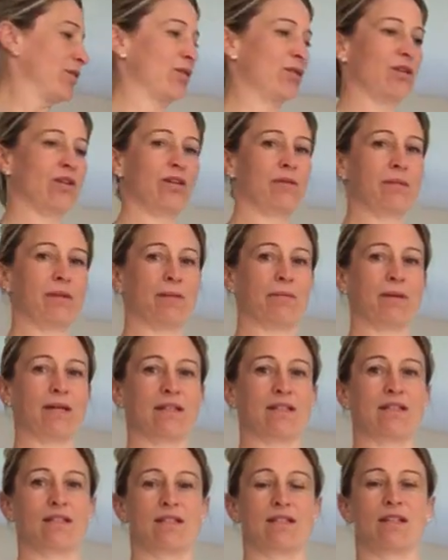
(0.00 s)
Coming
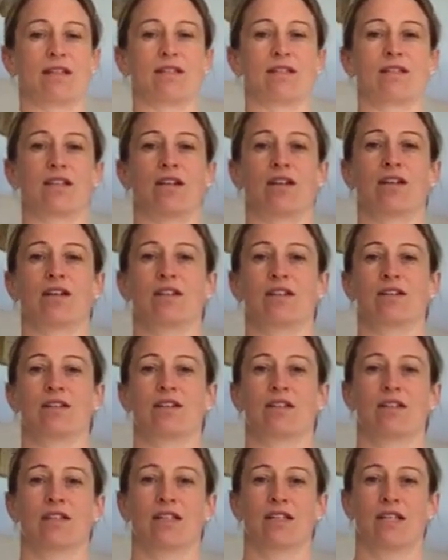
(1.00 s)
back to centre.
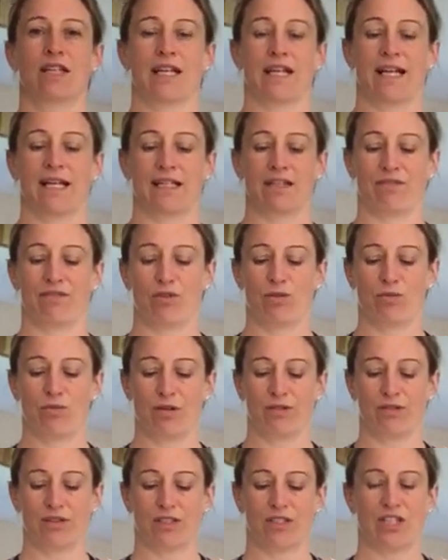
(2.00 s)
And if you
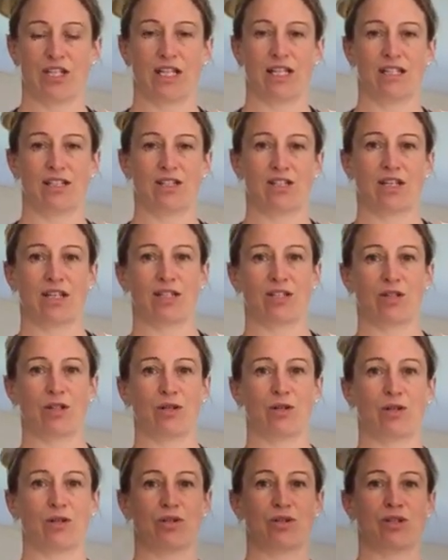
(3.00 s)
want the challenge, can you
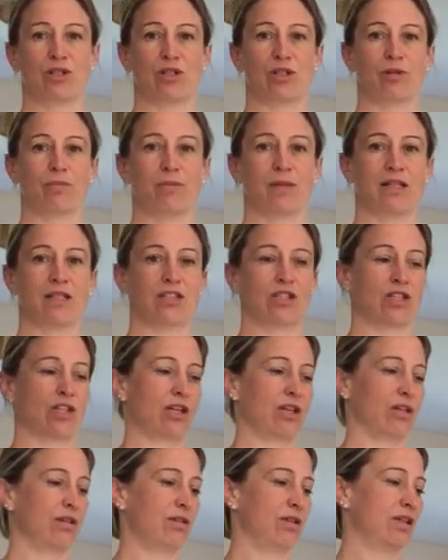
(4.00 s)
hold on to your big
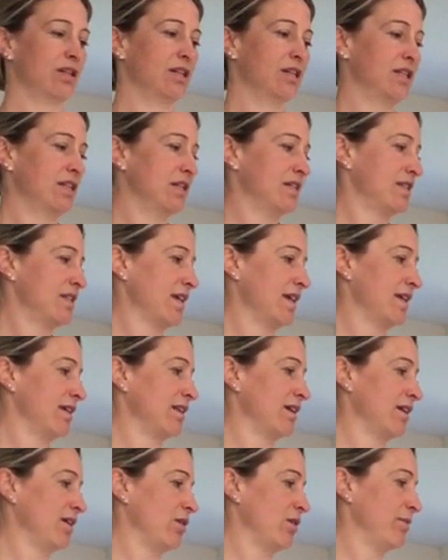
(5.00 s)
toe? Take
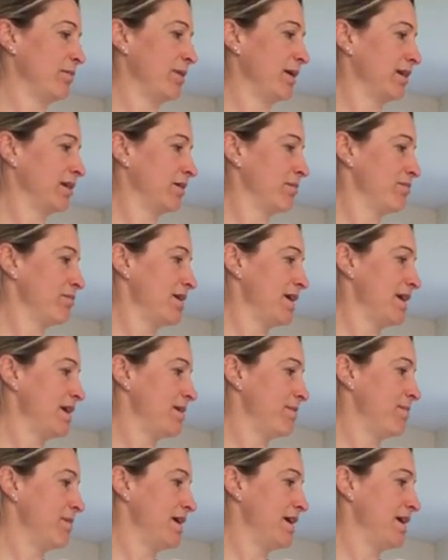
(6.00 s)
that arm back and
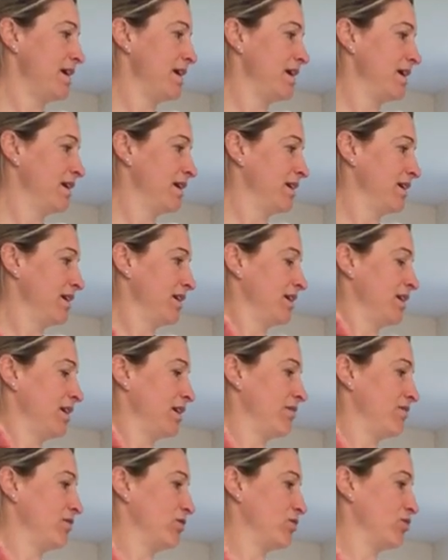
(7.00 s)
maybe
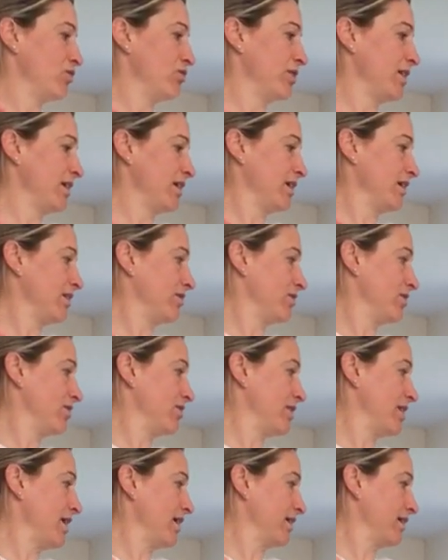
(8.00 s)
even straighten out your
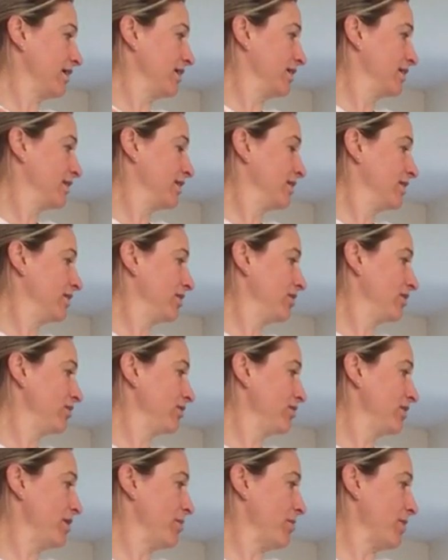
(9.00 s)
leg.
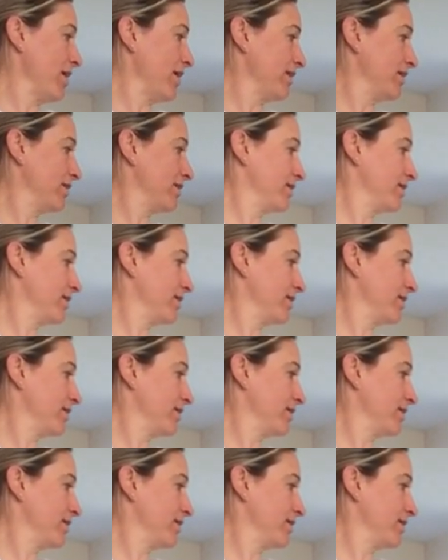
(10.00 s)
3 breaths.